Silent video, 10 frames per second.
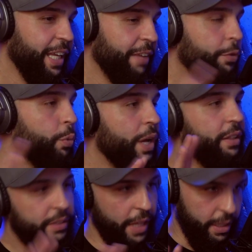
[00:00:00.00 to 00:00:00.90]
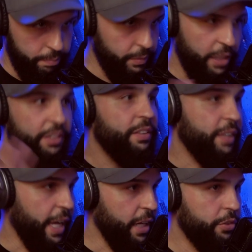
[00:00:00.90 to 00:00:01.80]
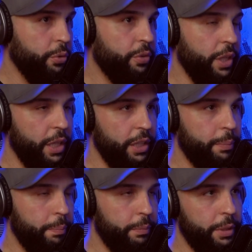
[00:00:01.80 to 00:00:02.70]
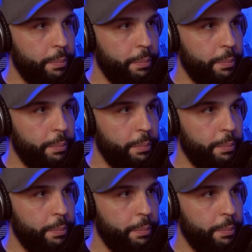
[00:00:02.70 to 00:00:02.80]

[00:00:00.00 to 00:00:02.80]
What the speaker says: If you want to say, let's use the